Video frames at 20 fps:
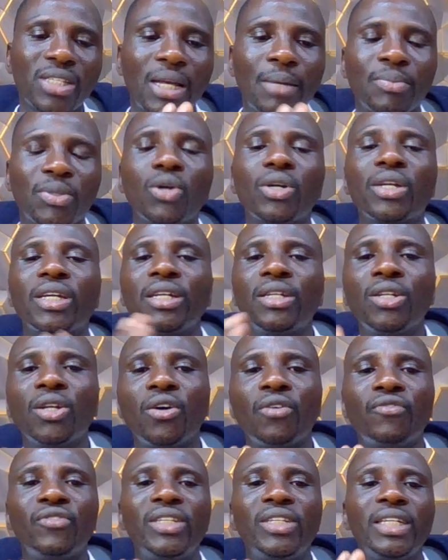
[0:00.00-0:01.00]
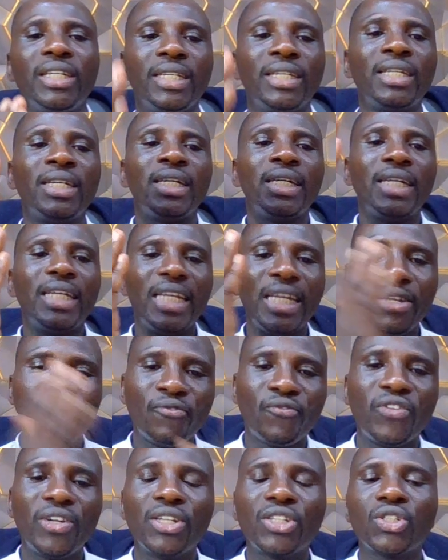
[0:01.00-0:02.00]
I'm talking of the
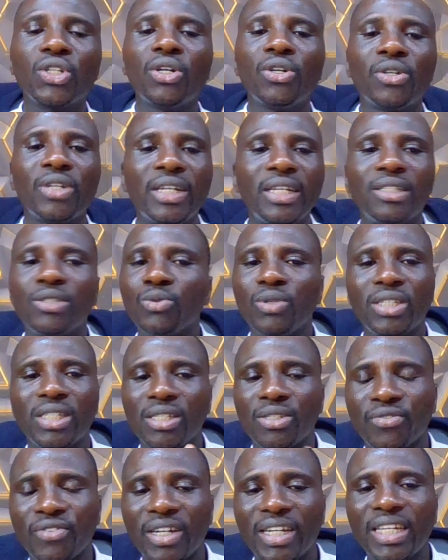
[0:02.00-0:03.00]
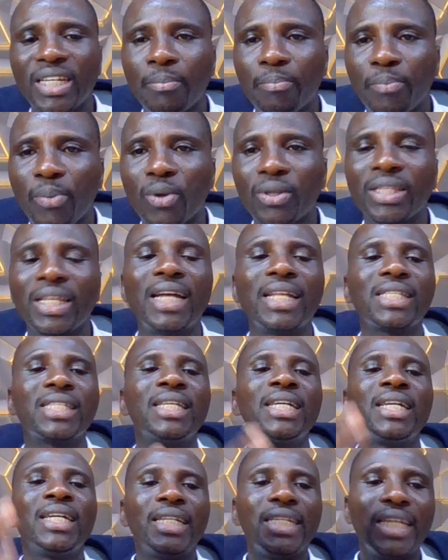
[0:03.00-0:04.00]
inflation rate, which is very important,
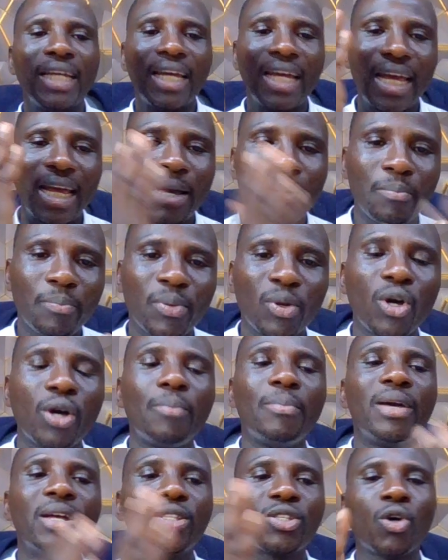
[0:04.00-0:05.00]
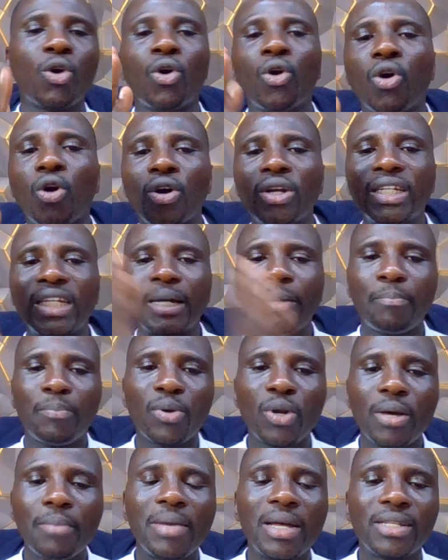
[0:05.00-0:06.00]
the employment or
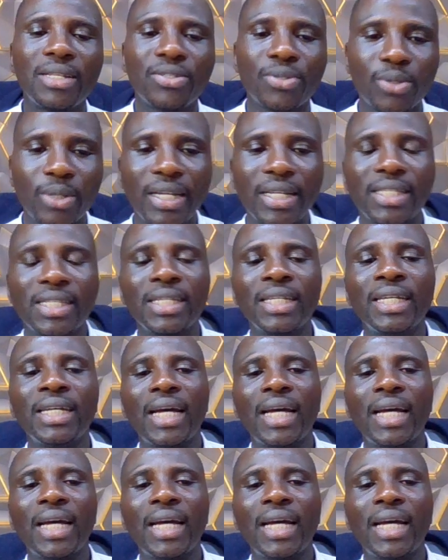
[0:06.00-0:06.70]
unemployment rate,